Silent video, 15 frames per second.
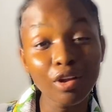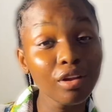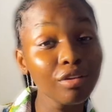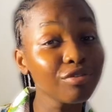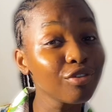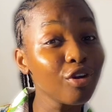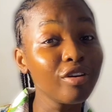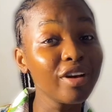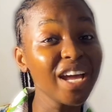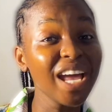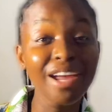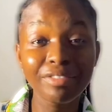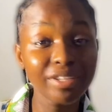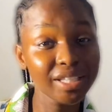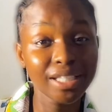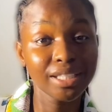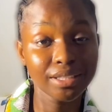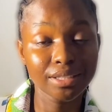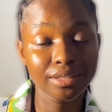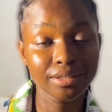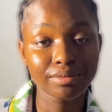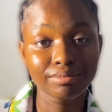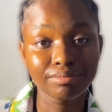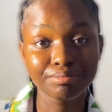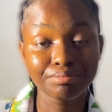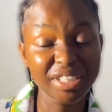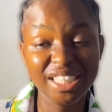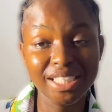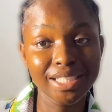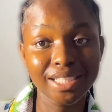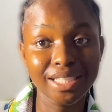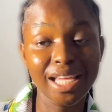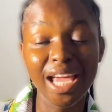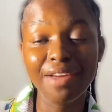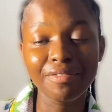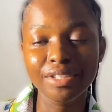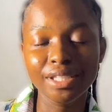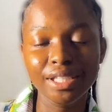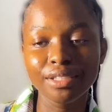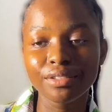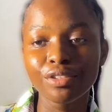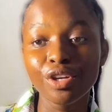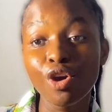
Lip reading: for everything, basically everything.